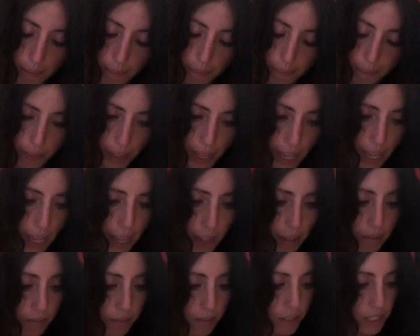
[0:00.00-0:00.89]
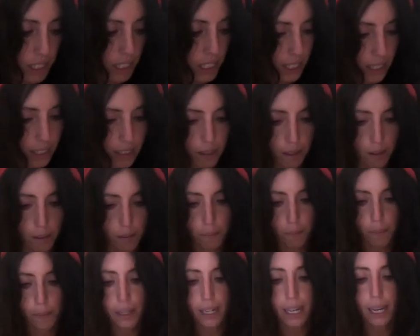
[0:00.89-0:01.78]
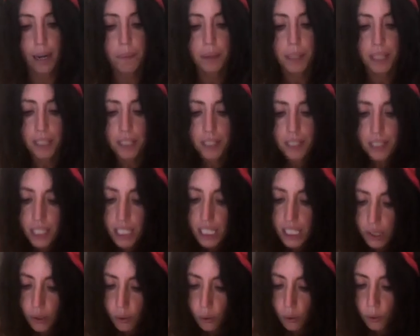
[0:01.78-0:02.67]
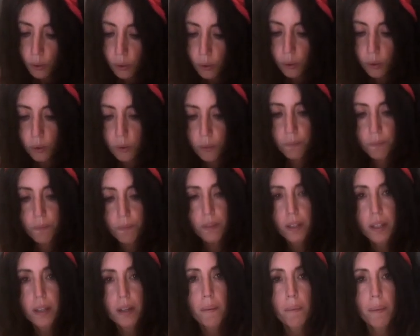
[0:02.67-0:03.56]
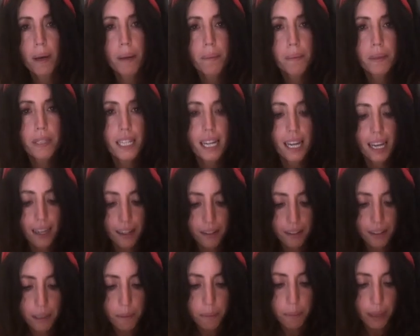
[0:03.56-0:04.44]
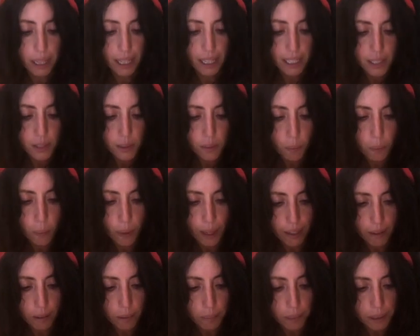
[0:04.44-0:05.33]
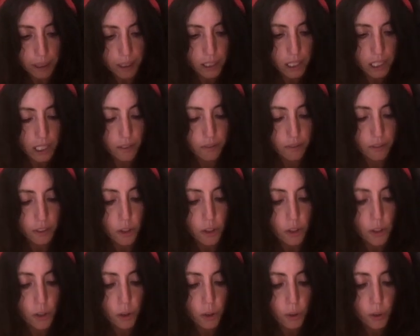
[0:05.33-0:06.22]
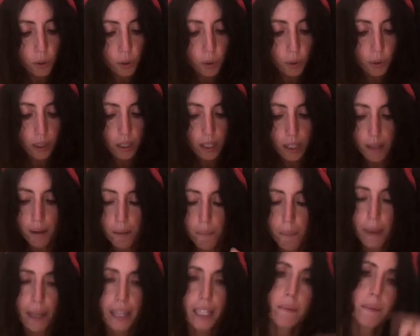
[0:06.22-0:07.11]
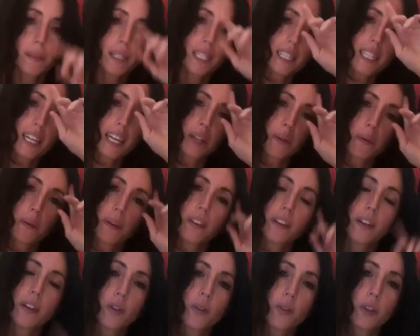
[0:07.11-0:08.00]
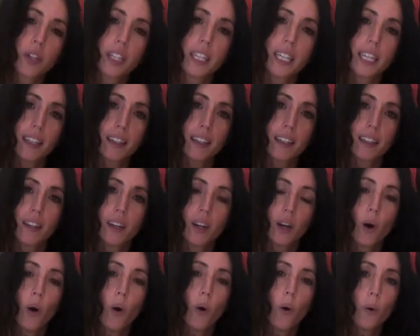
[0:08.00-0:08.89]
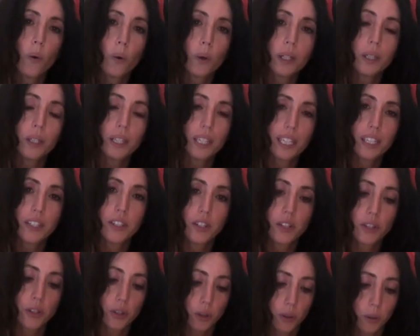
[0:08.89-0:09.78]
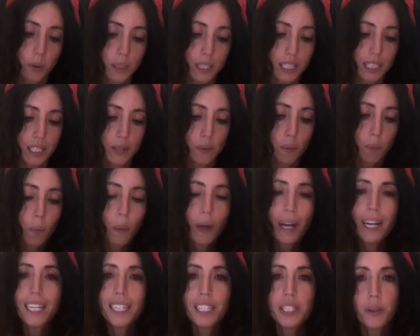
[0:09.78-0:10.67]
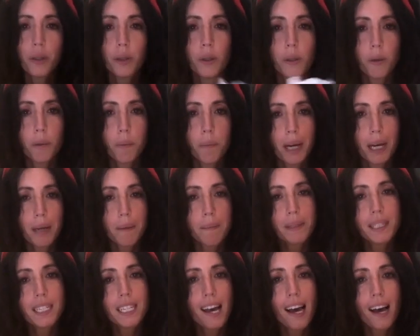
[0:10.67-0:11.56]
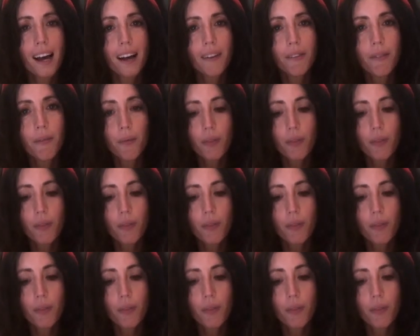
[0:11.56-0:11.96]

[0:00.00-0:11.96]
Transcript: have some napkins or paper towel nearby as well, because if you do make a mistake with acrylic, all you need to do is wet your paper towel